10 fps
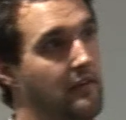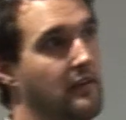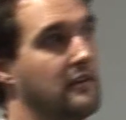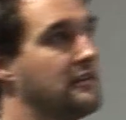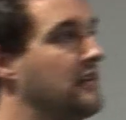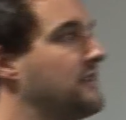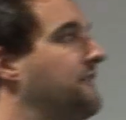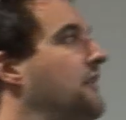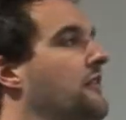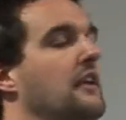there's a
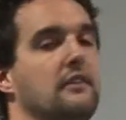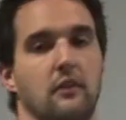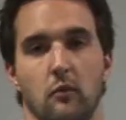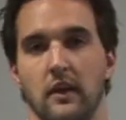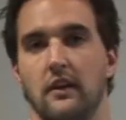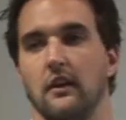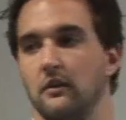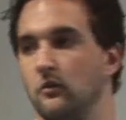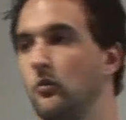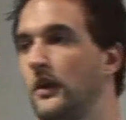few things that we
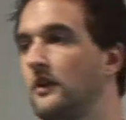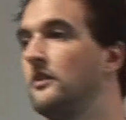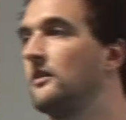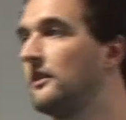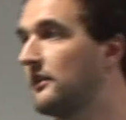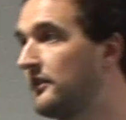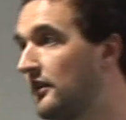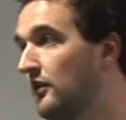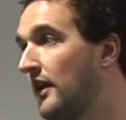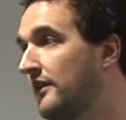can do to
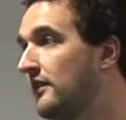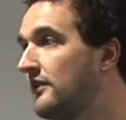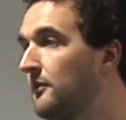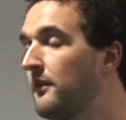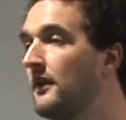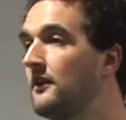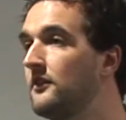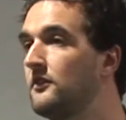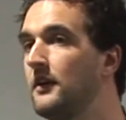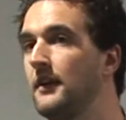correct some of the
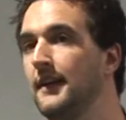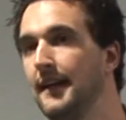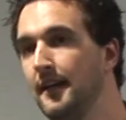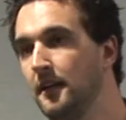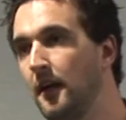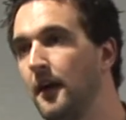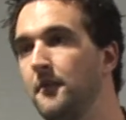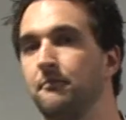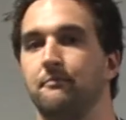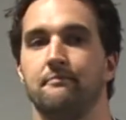industry
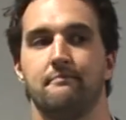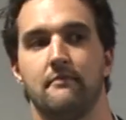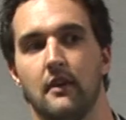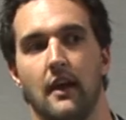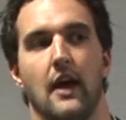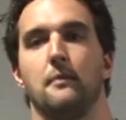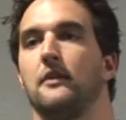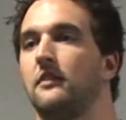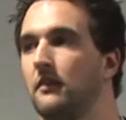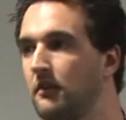
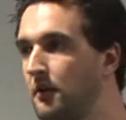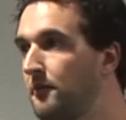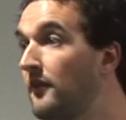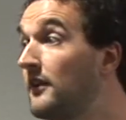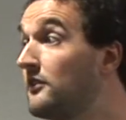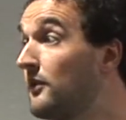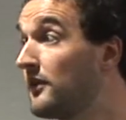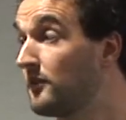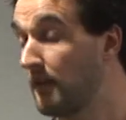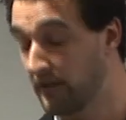habits in terms of
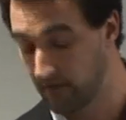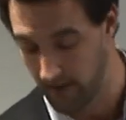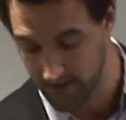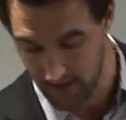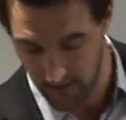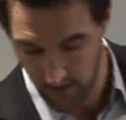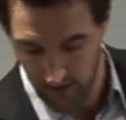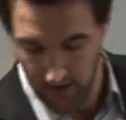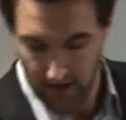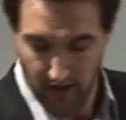H2S release rates.
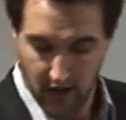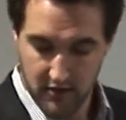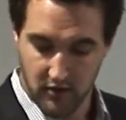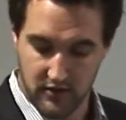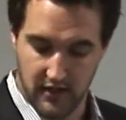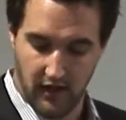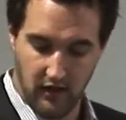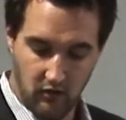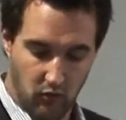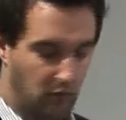So
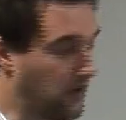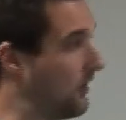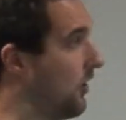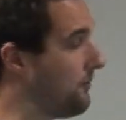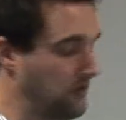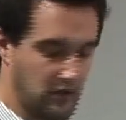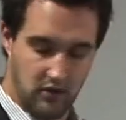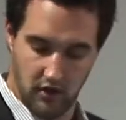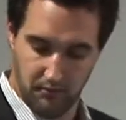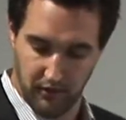today, what we're hoping to
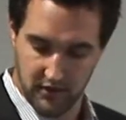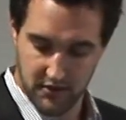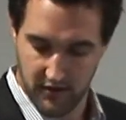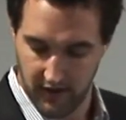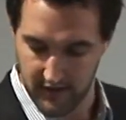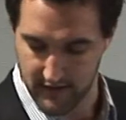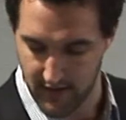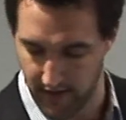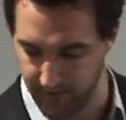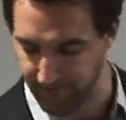accomplish is
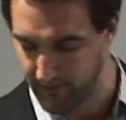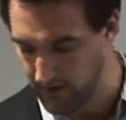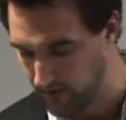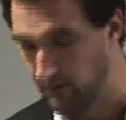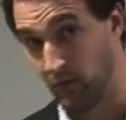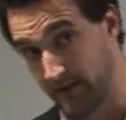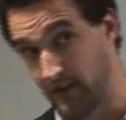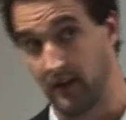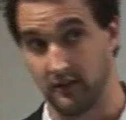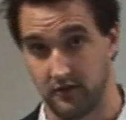to once
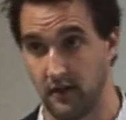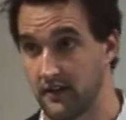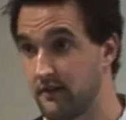again stress